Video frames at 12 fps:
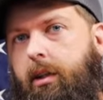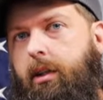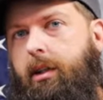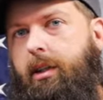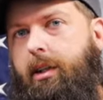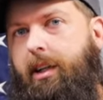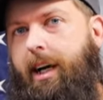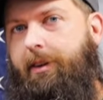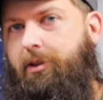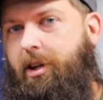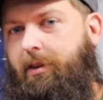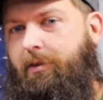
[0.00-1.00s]
I
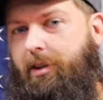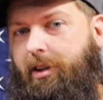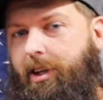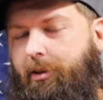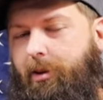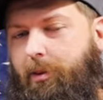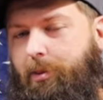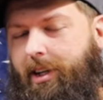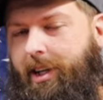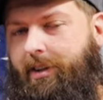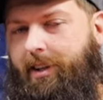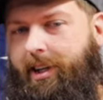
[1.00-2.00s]
try to figure out a way to pick
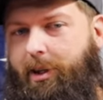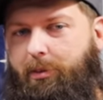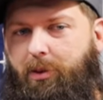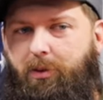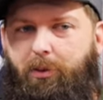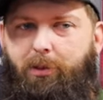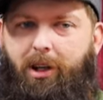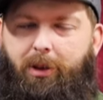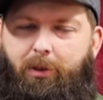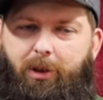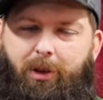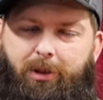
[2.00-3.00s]
that thing up over a block
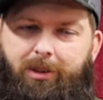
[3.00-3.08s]
wall.